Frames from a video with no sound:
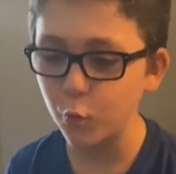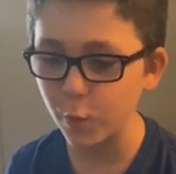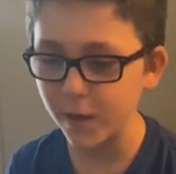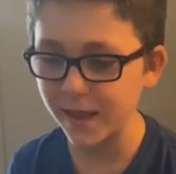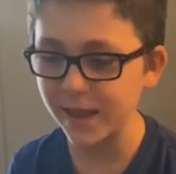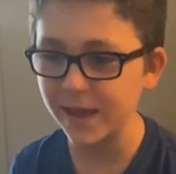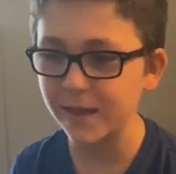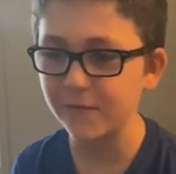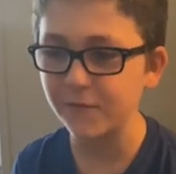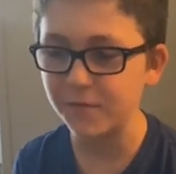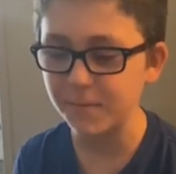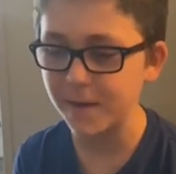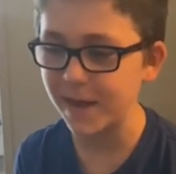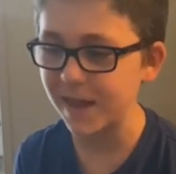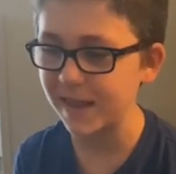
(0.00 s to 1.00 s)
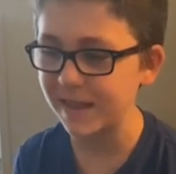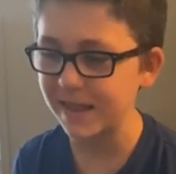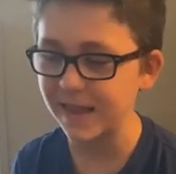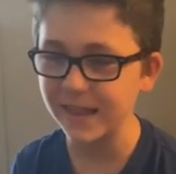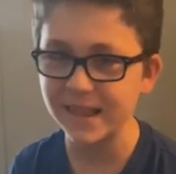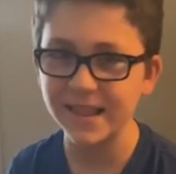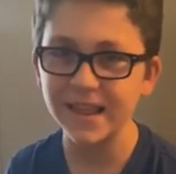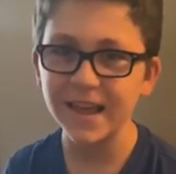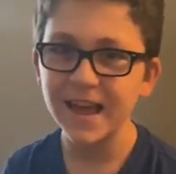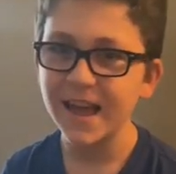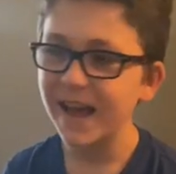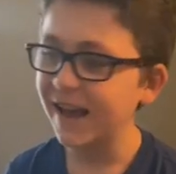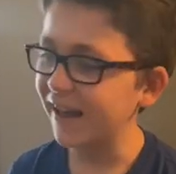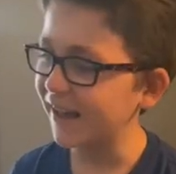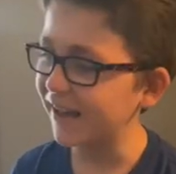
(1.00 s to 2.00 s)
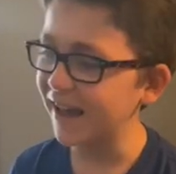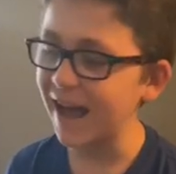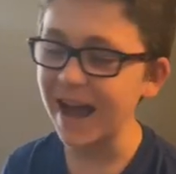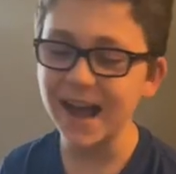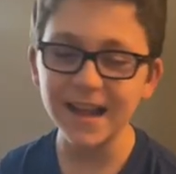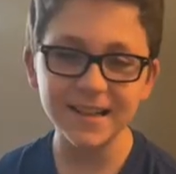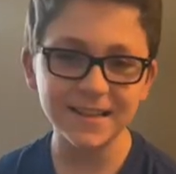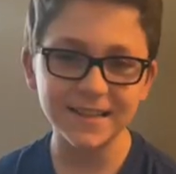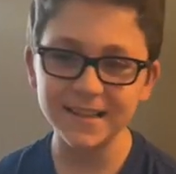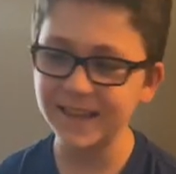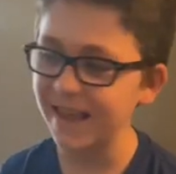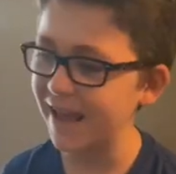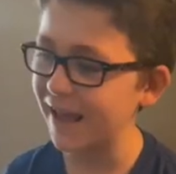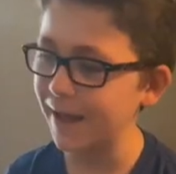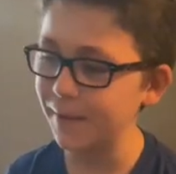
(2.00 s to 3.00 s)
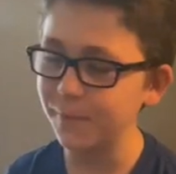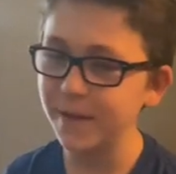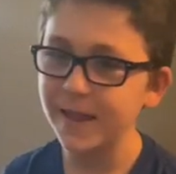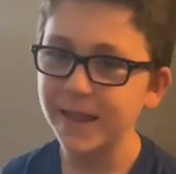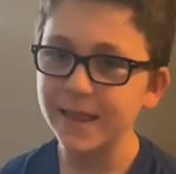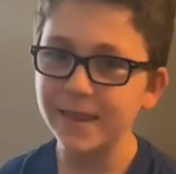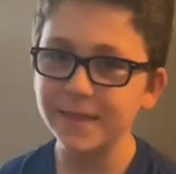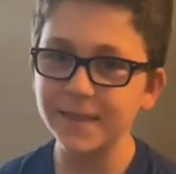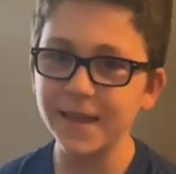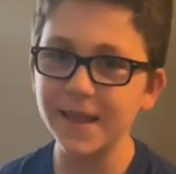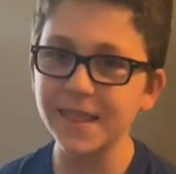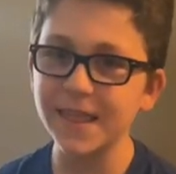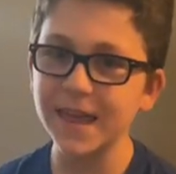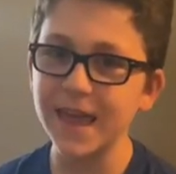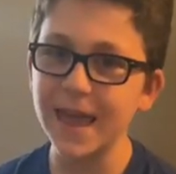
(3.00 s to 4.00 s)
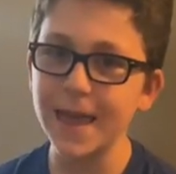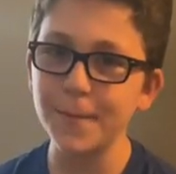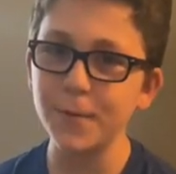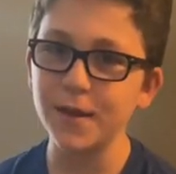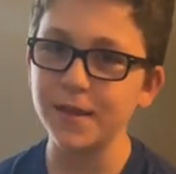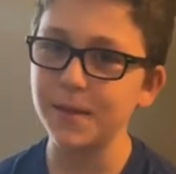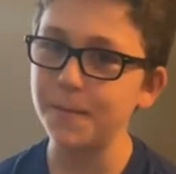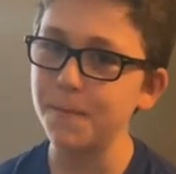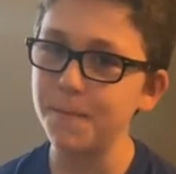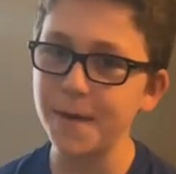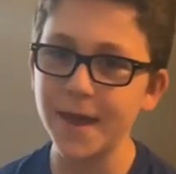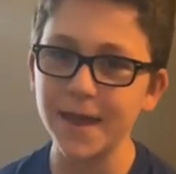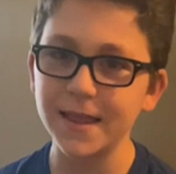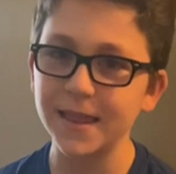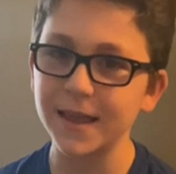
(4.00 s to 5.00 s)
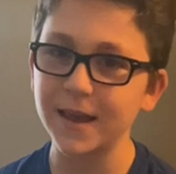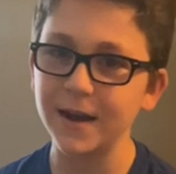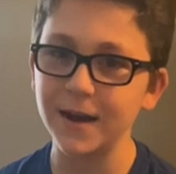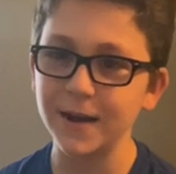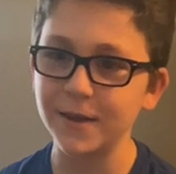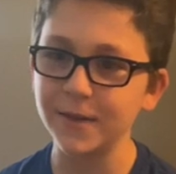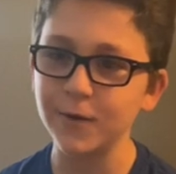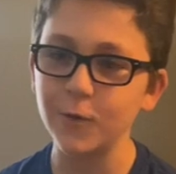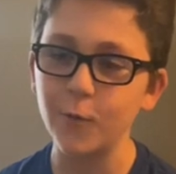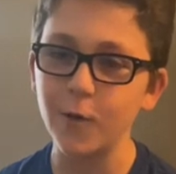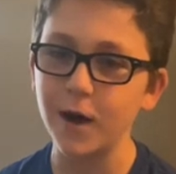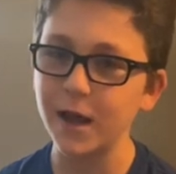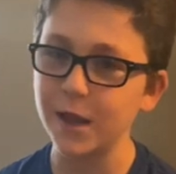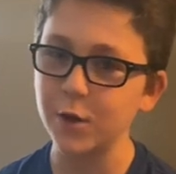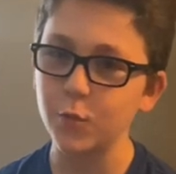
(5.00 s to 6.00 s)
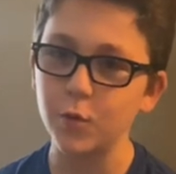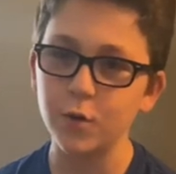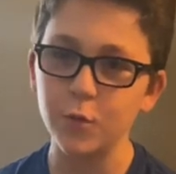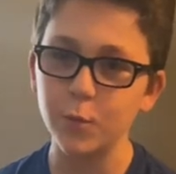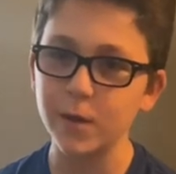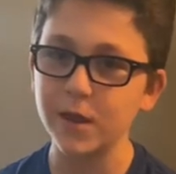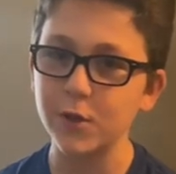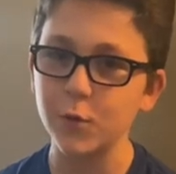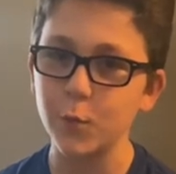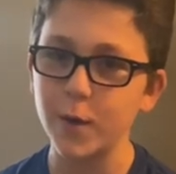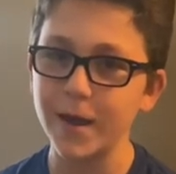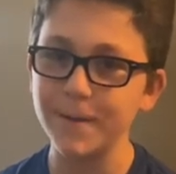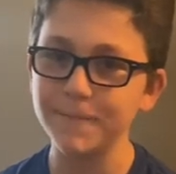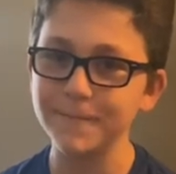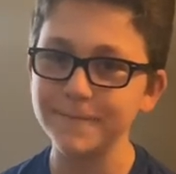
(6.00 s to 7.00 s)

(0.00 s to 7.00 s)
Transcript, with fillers: winning phrases. Gosh damn. This camera is amazing underwater when we swim.